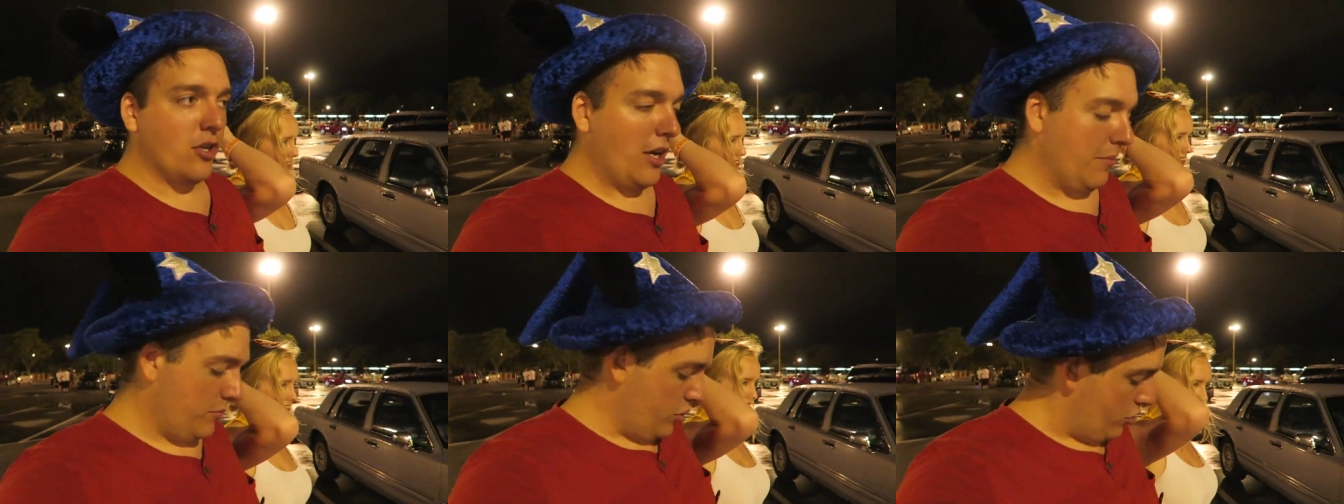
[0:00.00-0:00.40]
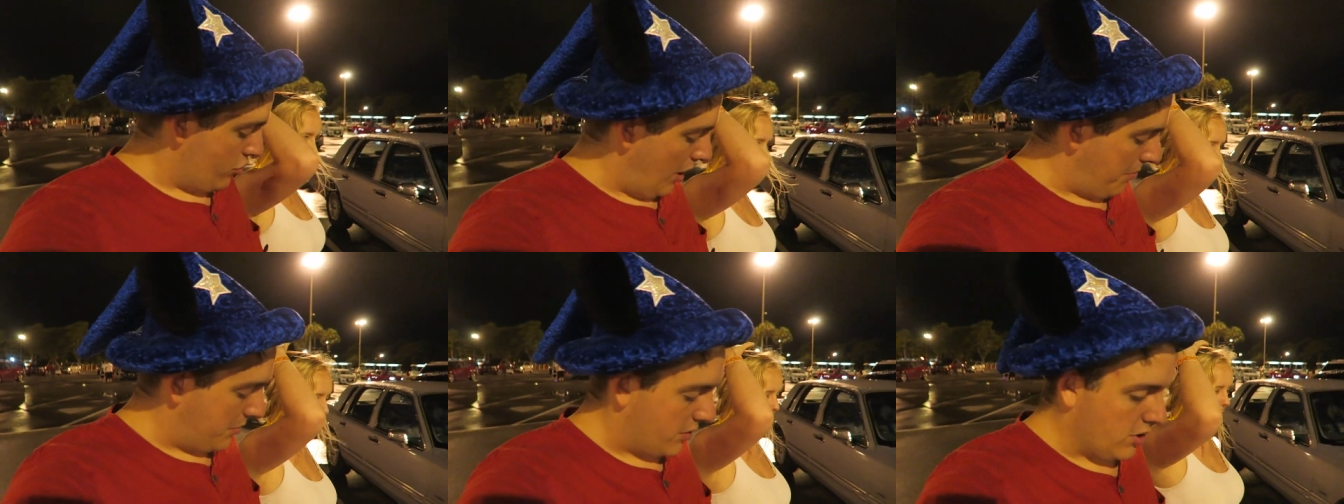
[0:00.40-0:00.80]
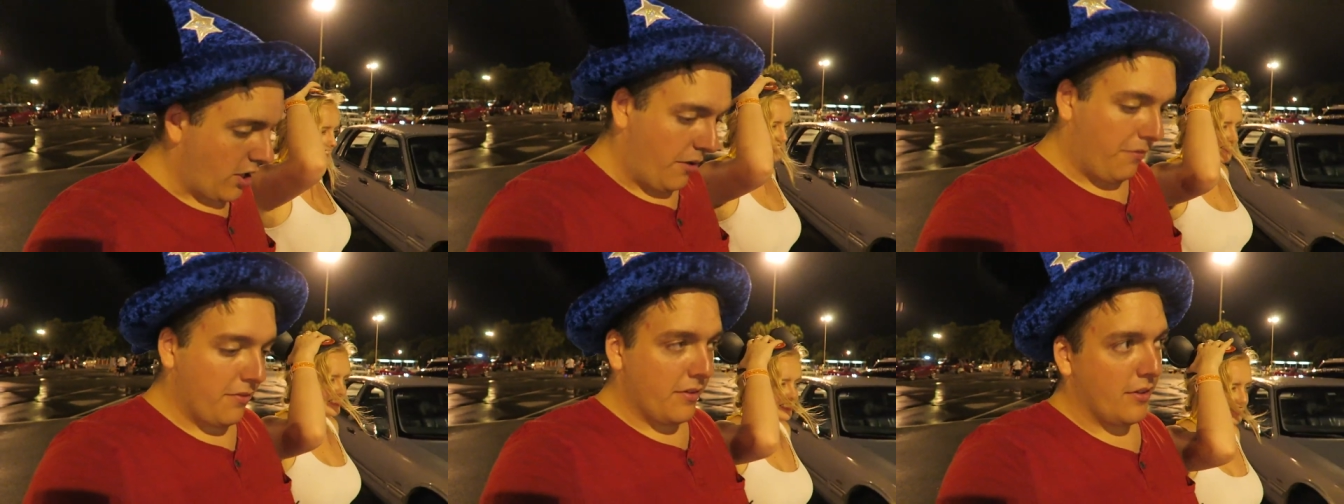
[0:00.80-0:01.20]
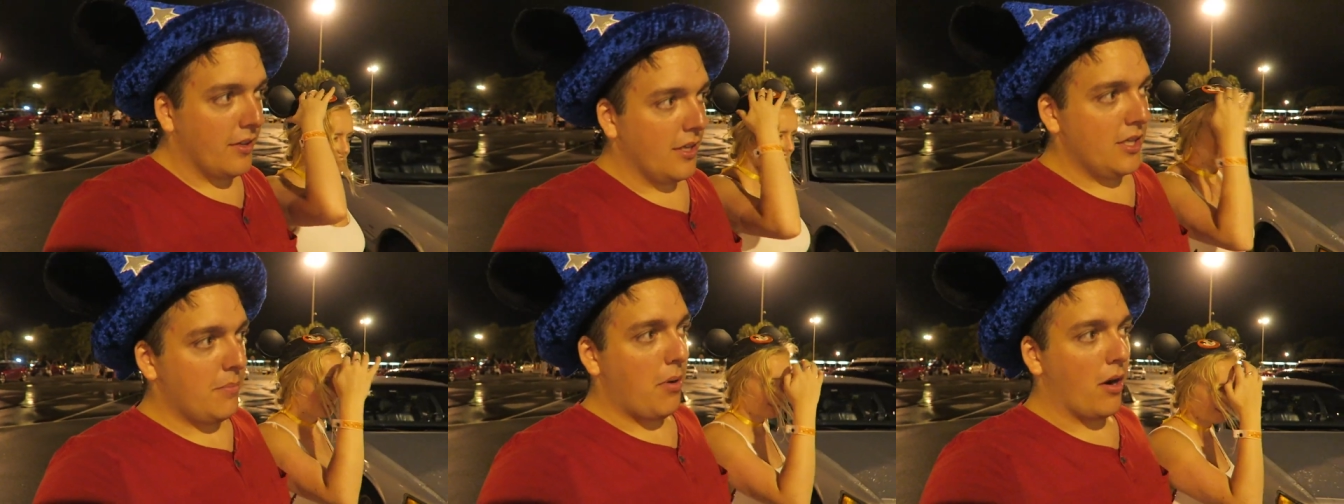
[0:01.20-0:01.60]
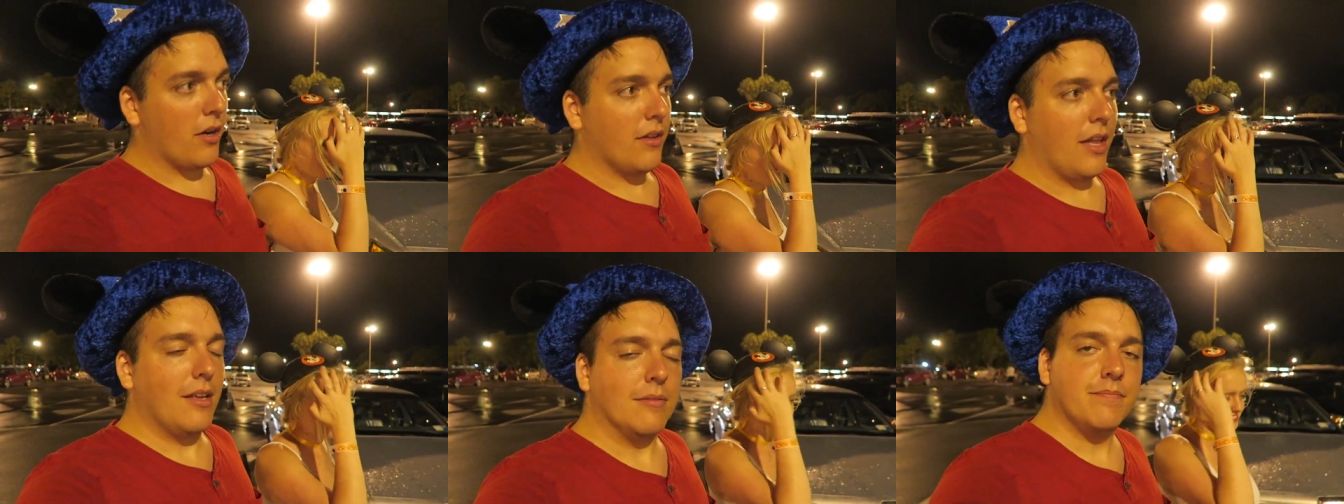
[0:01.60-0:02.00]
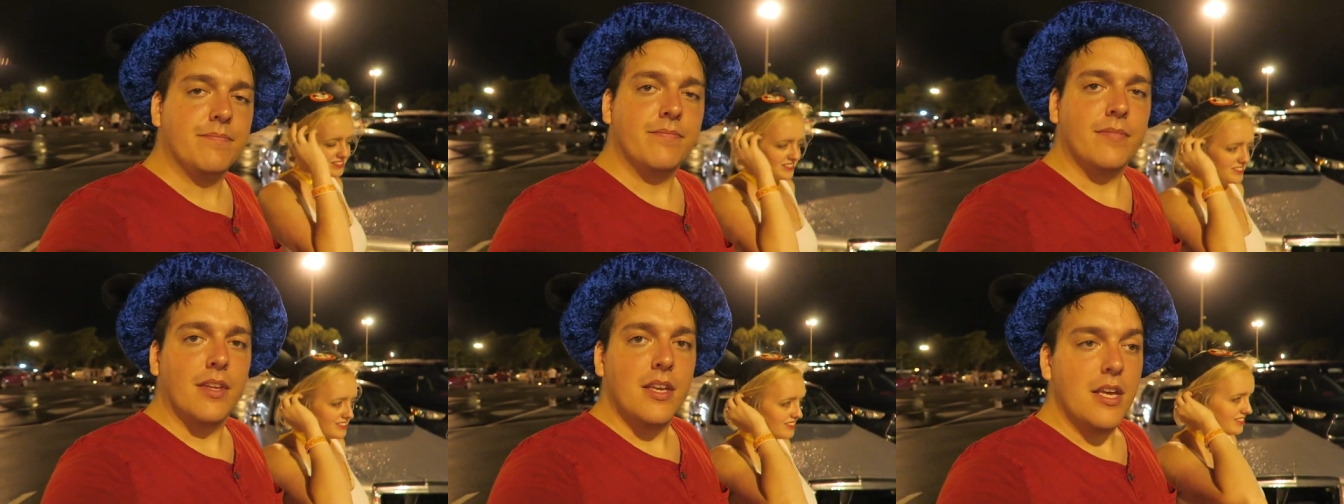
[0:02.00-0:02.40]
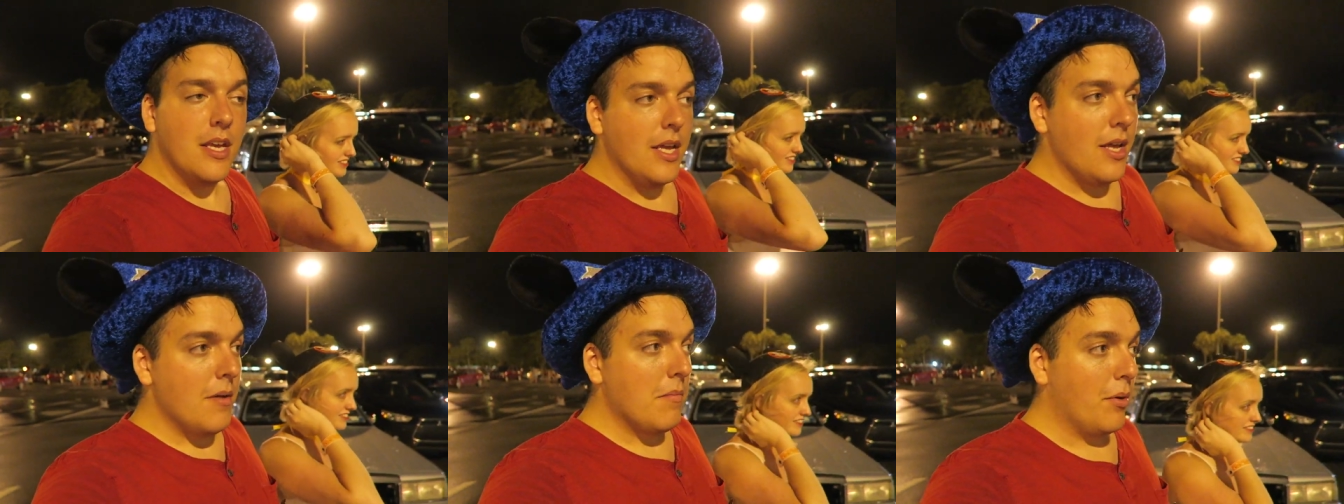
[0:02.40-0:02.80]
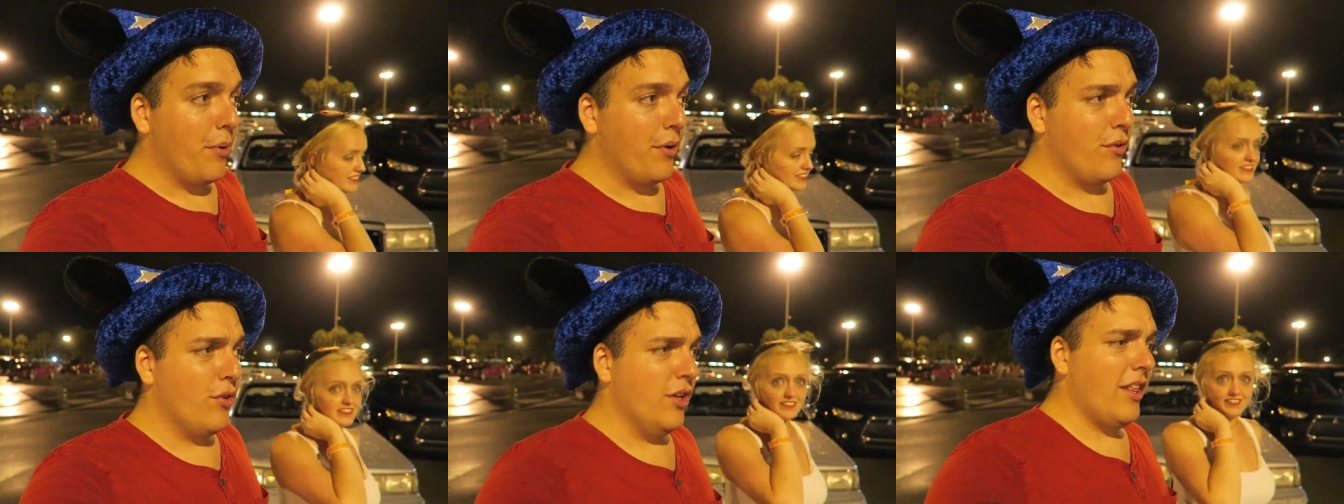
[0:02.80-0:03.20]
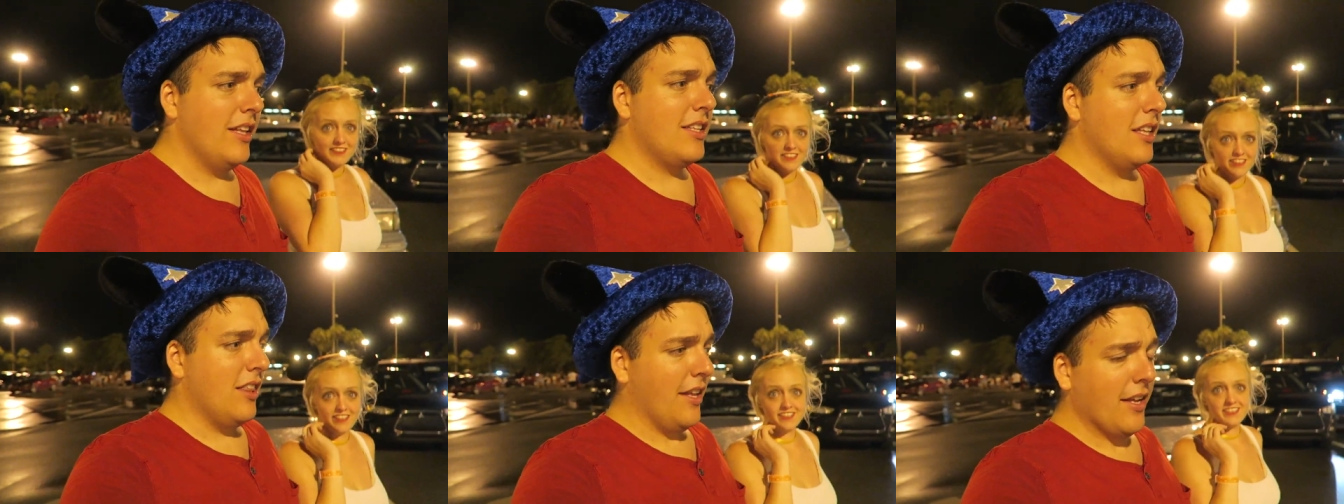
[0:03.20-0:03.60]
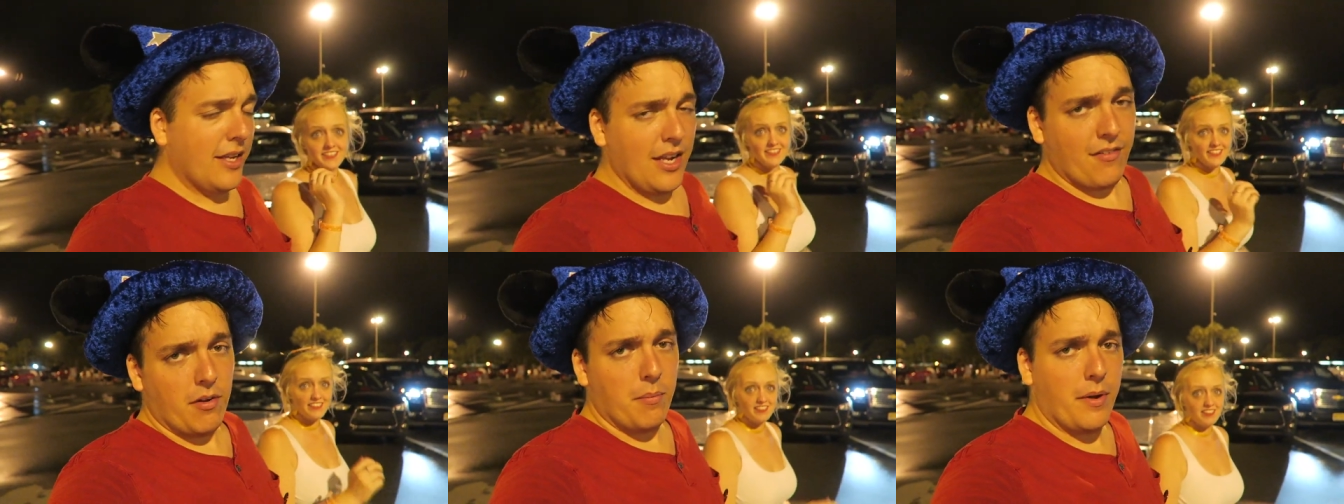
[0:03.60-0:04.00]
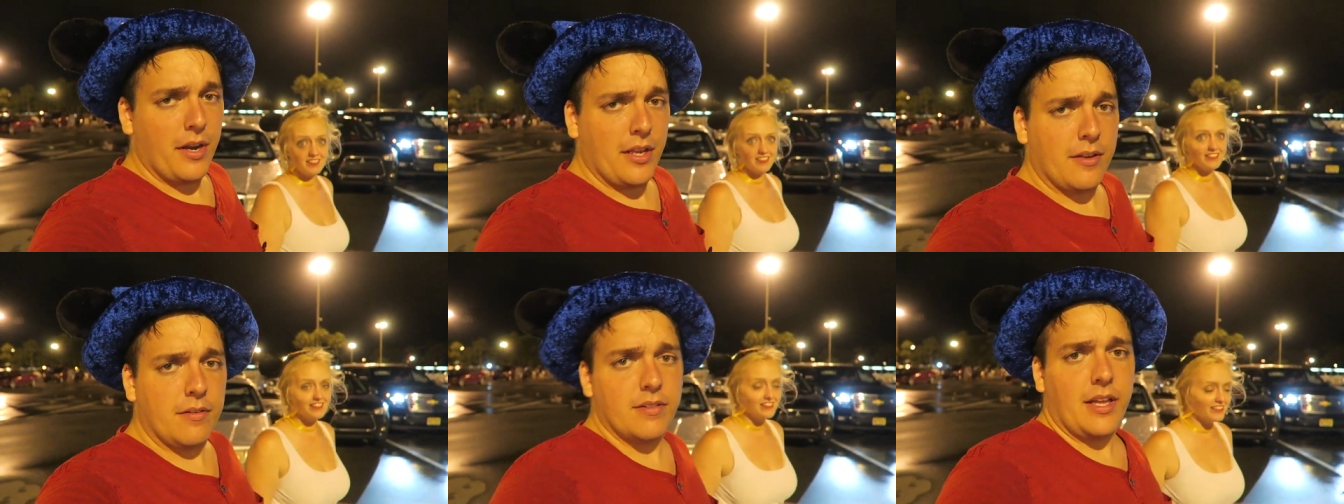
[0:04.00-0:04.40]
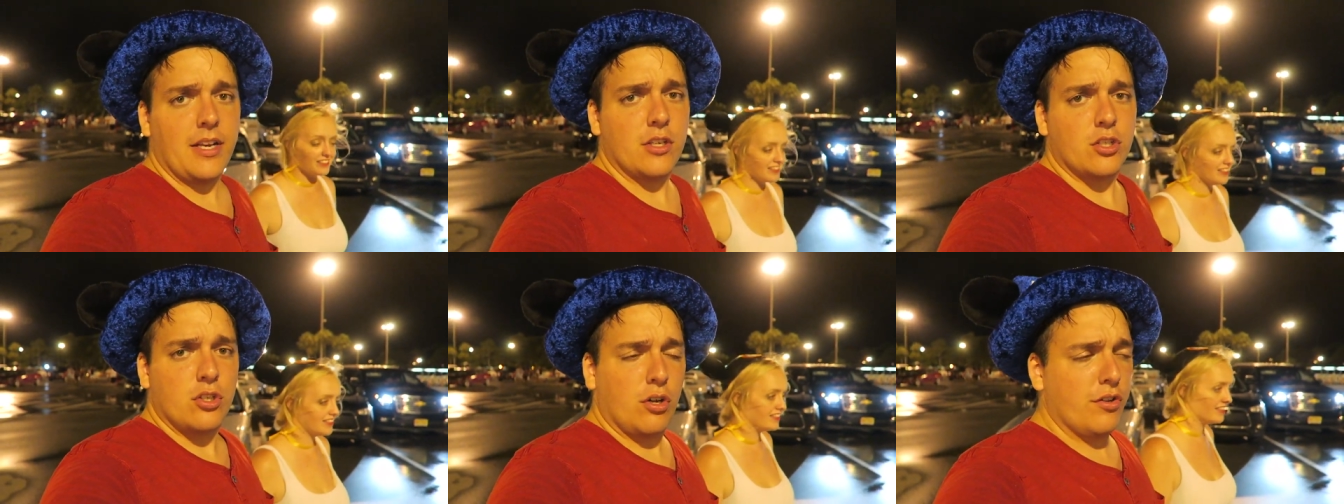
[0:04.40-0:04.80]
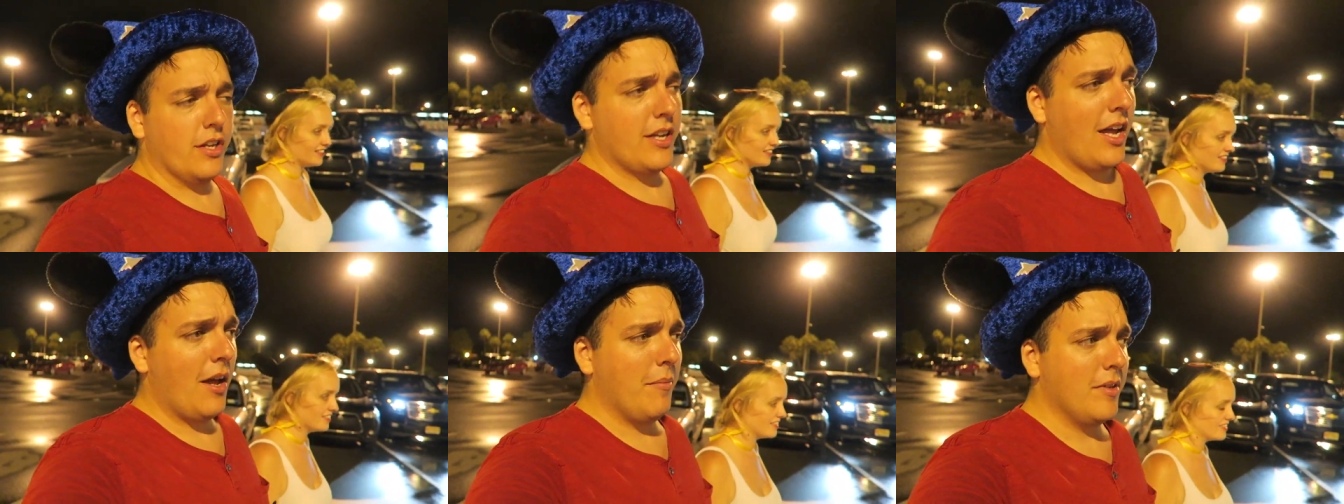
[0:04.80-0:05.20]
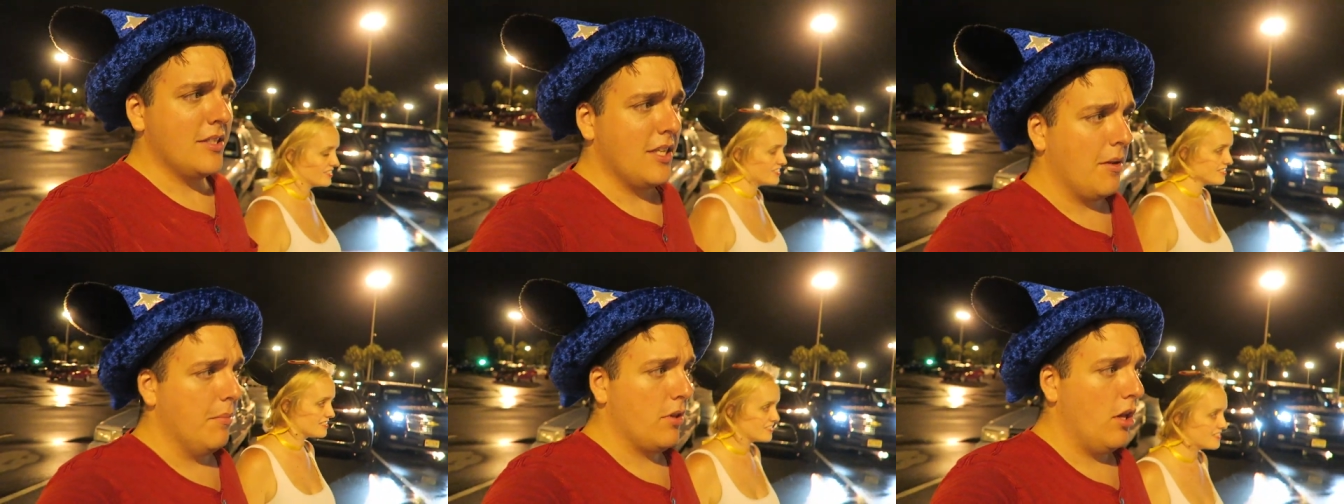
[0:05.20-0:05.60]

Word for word: tram just dropped us off in the parking lot. But we'd really like to thank everybody. Let us know in the comments down